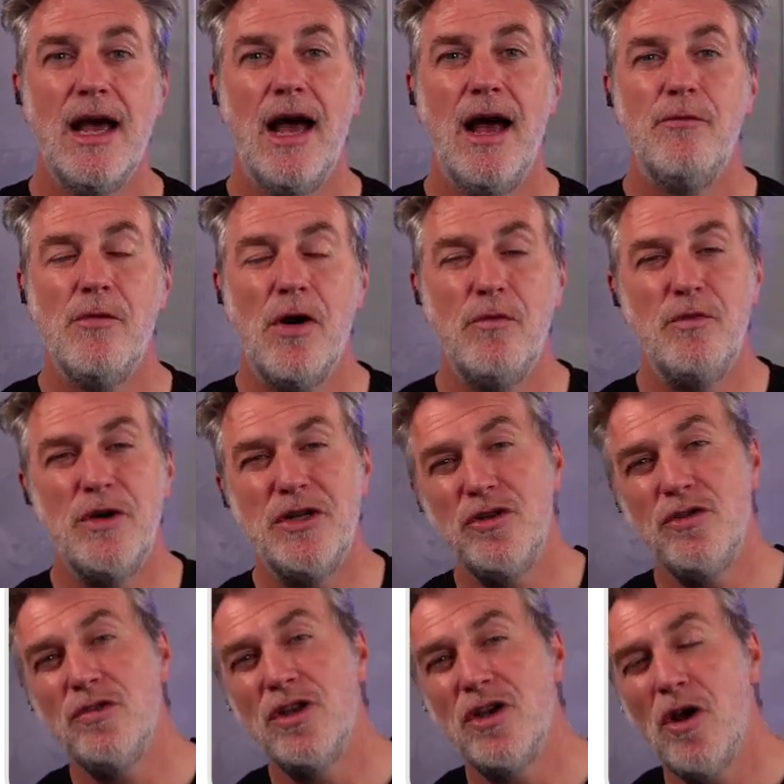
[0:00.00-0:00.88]
And we
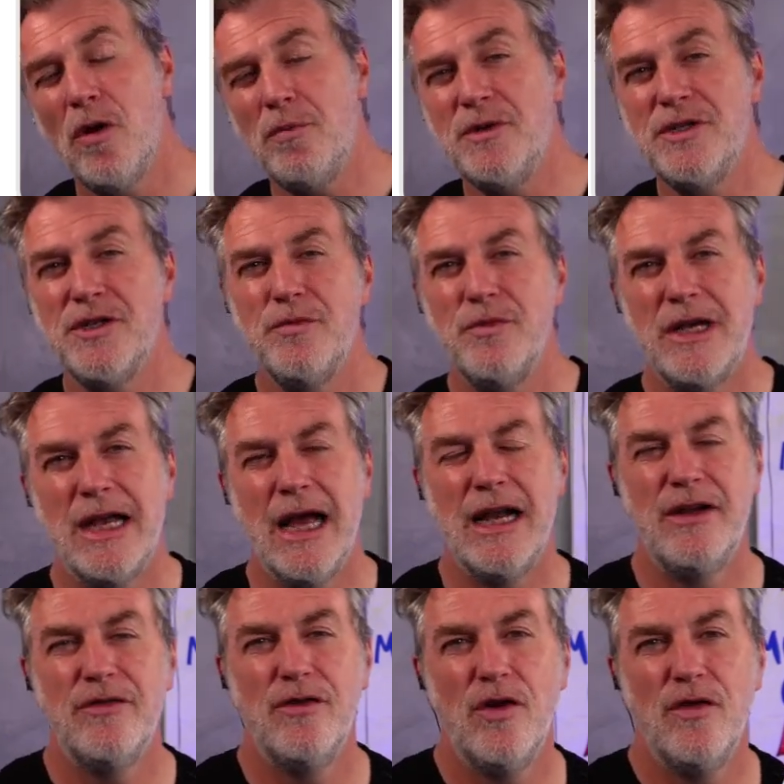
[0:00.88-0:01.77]
do the opposite. We
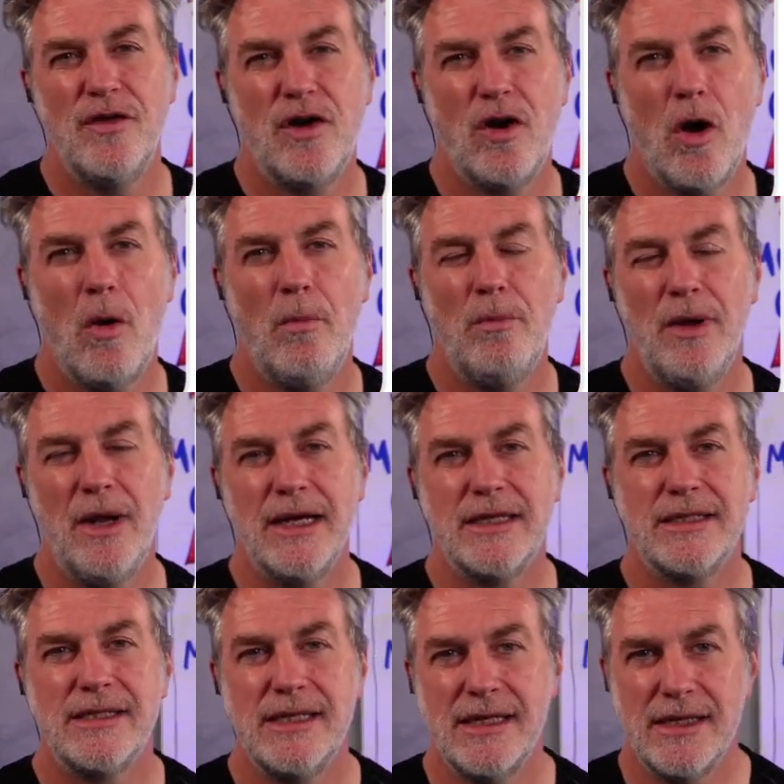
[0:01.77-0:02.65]
kind of
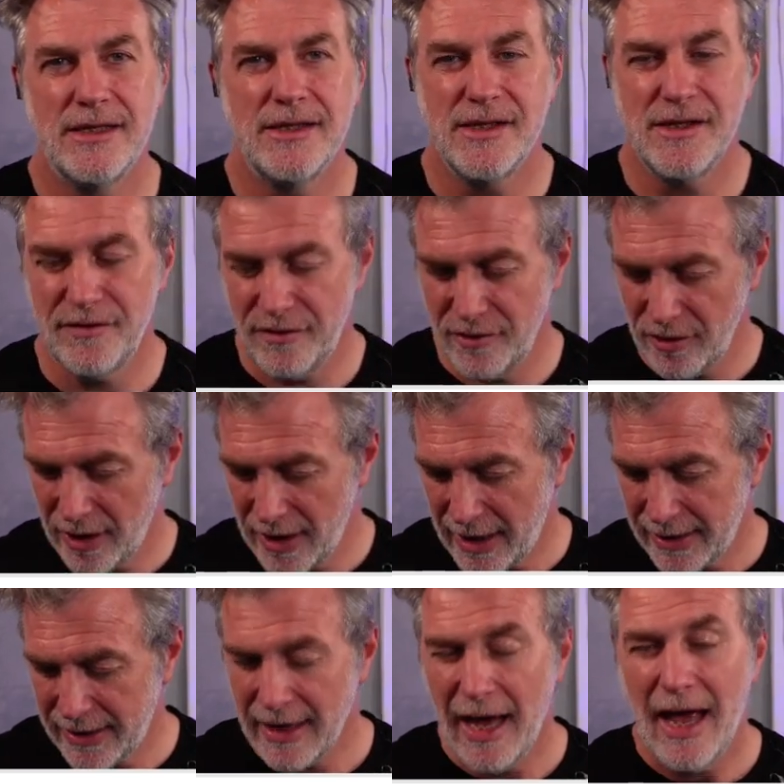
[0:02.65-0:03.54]
overcomplex things, if you
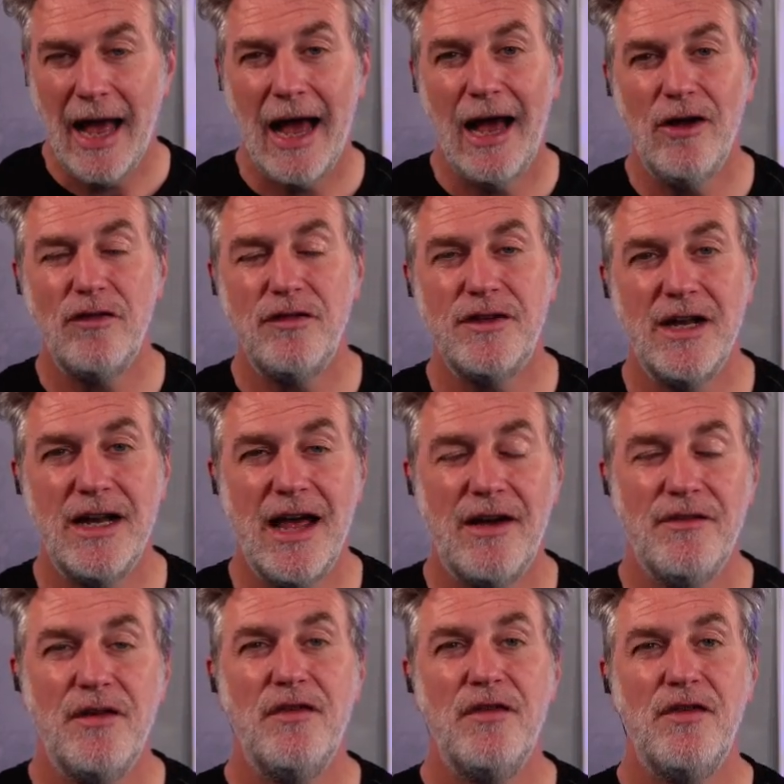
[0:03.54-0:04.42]
like. I often
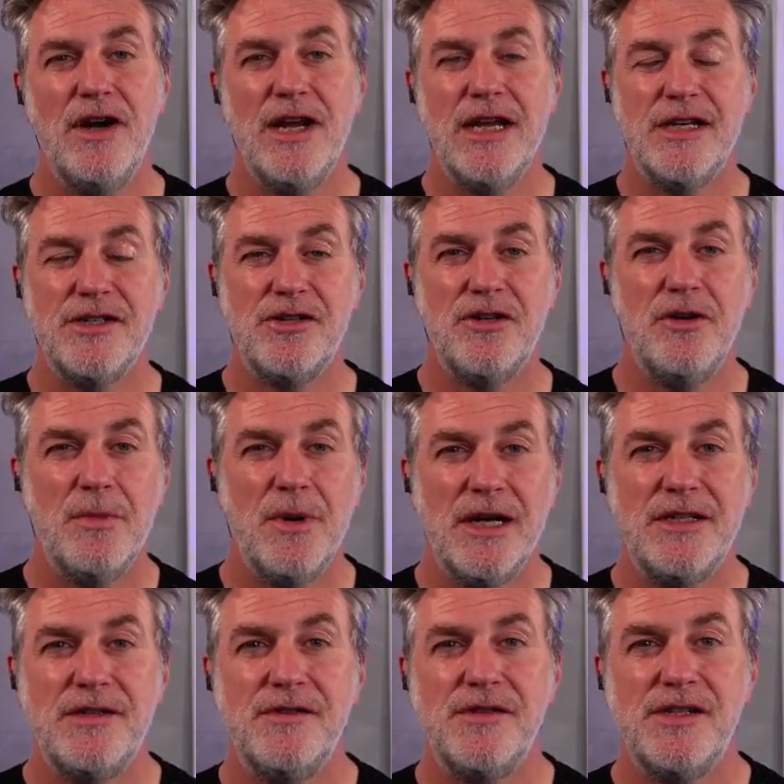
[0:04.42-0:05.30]
have a phrase, and you
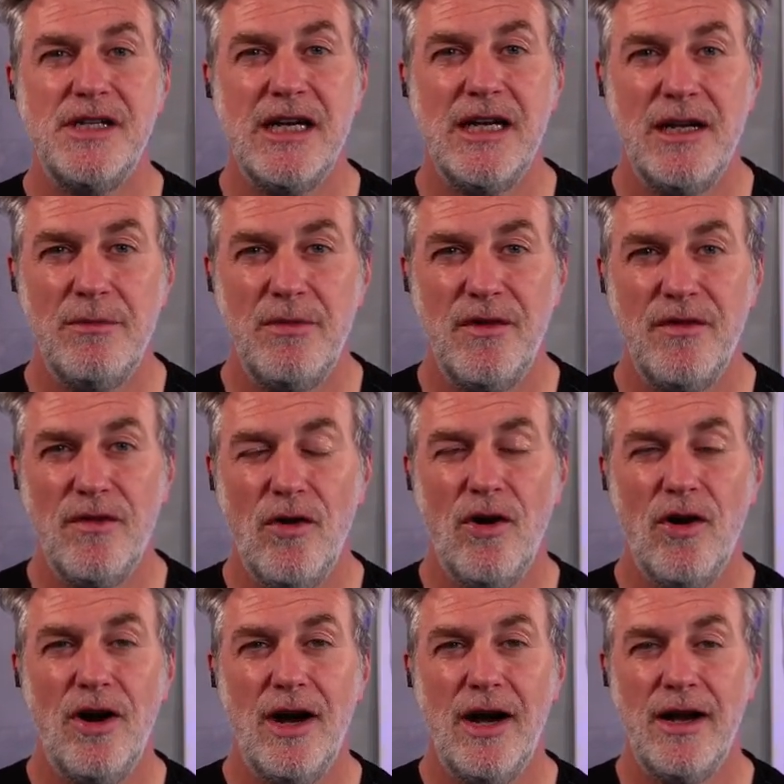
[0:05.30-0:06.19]
might have seen it
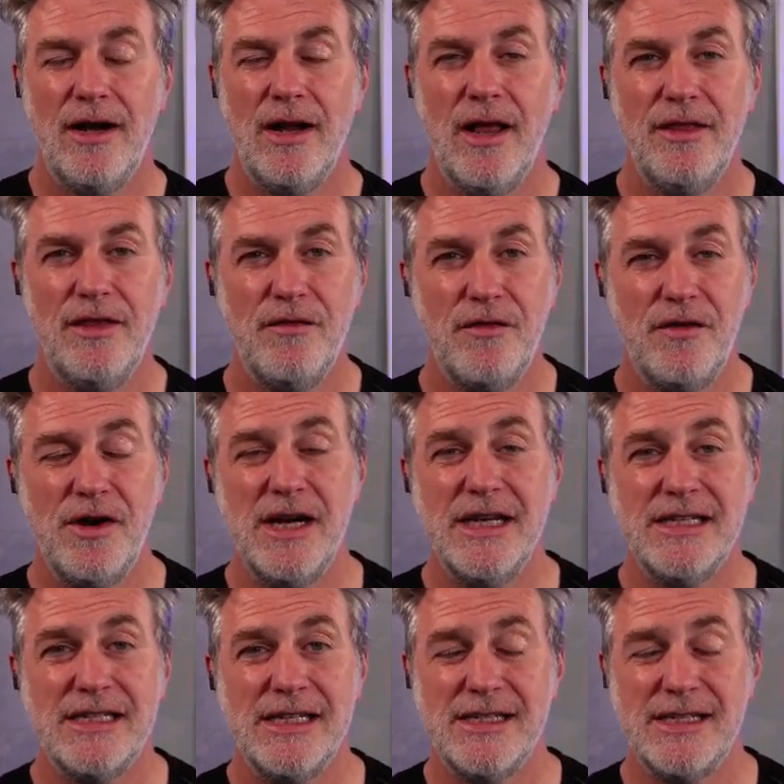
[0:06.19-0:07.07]
before, and the
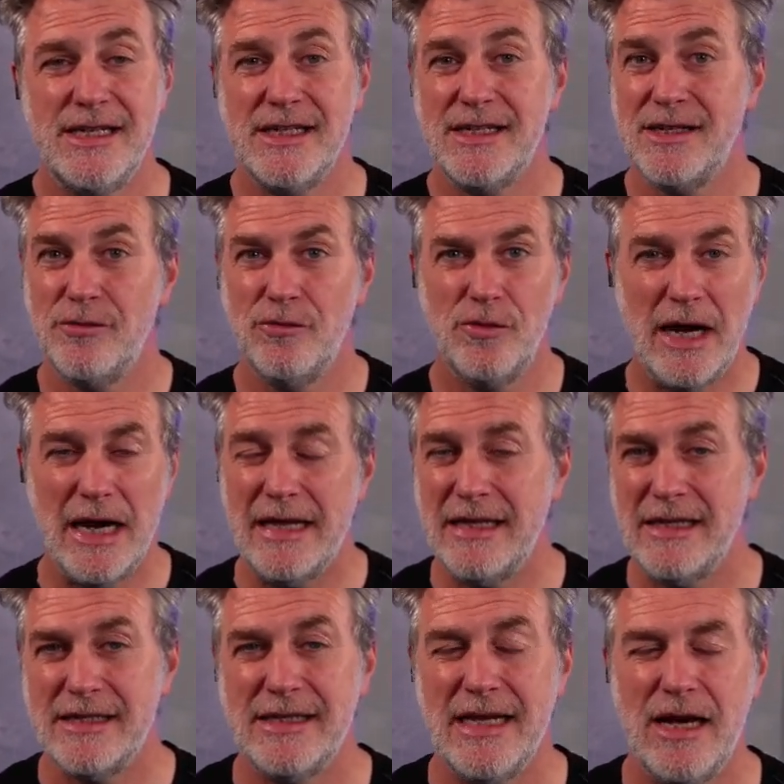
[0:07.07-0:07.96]
phrase is this, and write
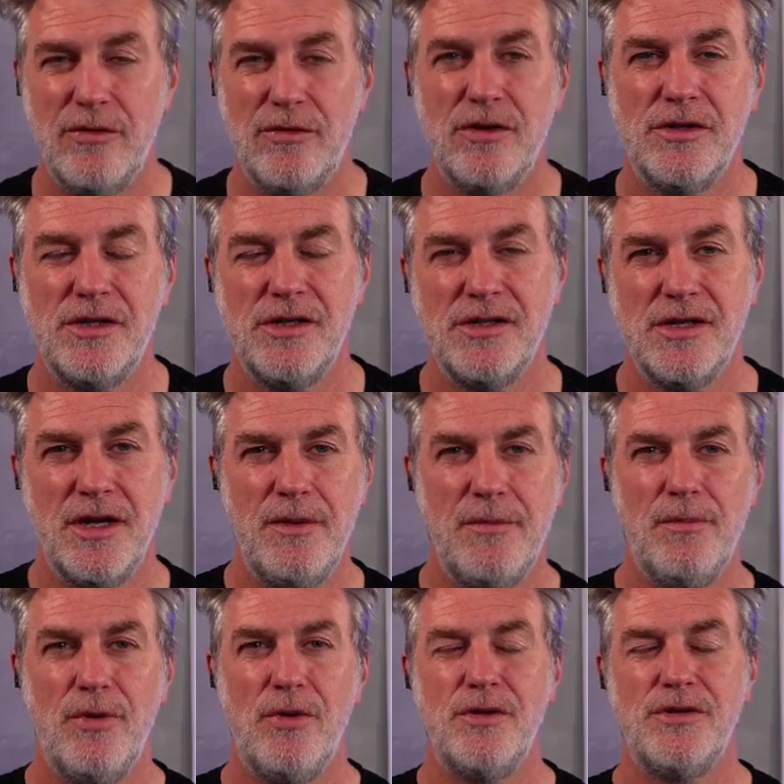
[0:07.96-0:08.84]
this down because it's an
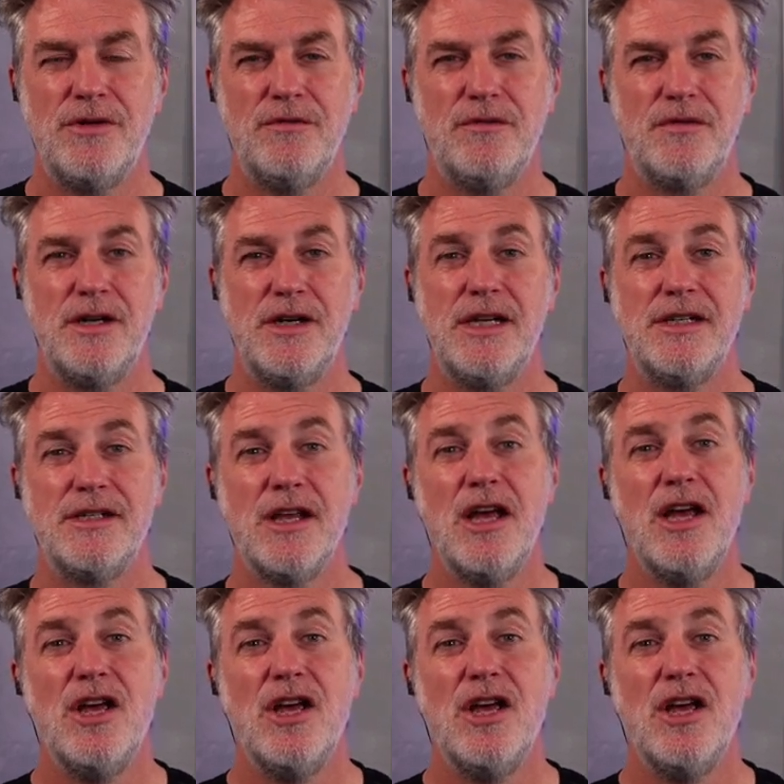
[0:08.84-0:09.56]
important phrase: